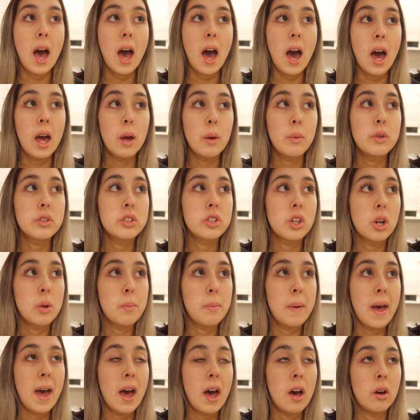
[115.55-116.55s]
I was on
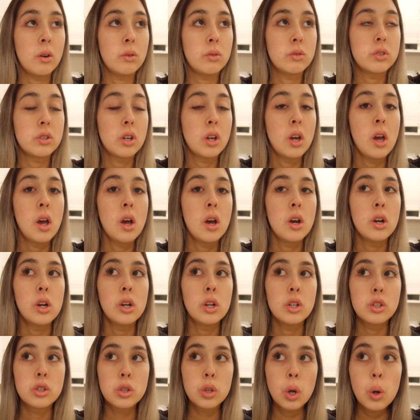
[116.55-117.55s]
about
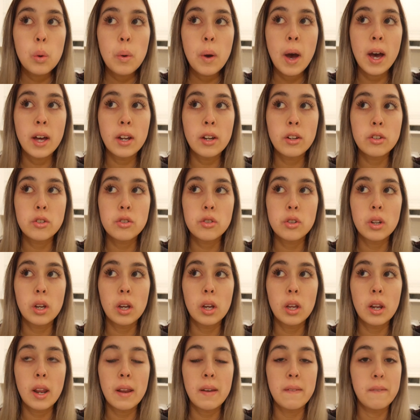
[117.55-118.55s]

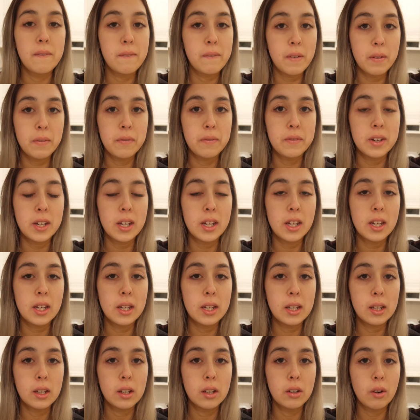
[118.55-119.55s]

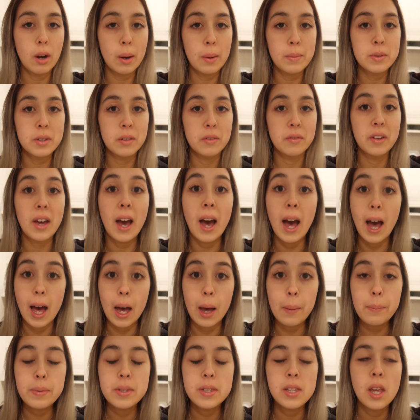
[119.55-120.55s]
250 grams of
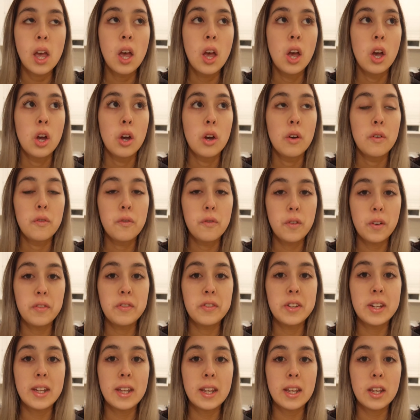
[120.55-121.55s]
carbs,
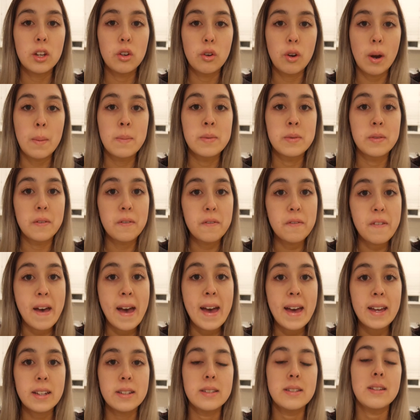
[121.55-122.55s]
50 grams of
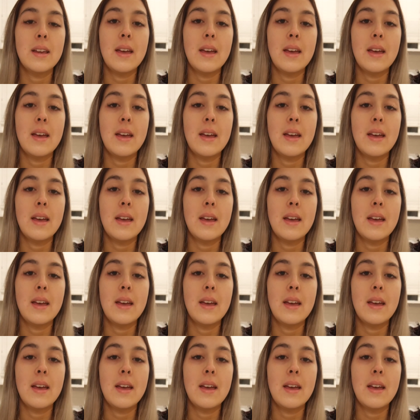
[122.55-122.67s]
fat,